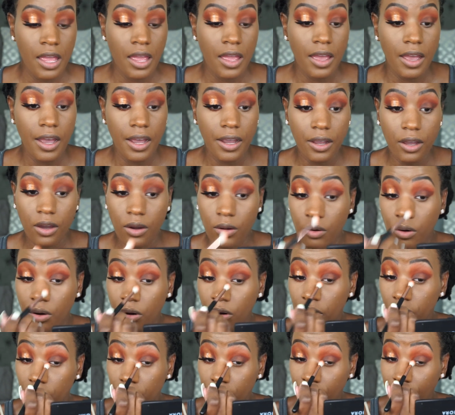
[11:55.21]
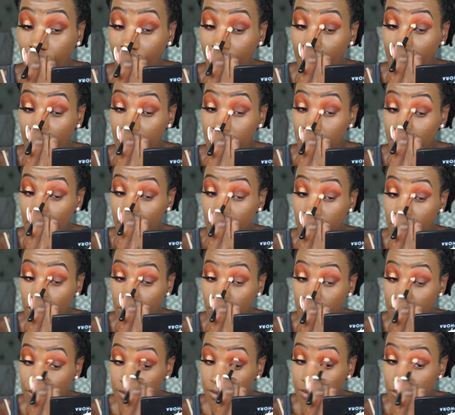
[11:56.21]
and go over that and make sure
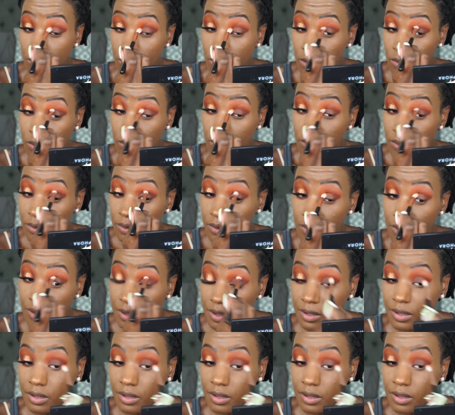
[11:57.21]
it's smooth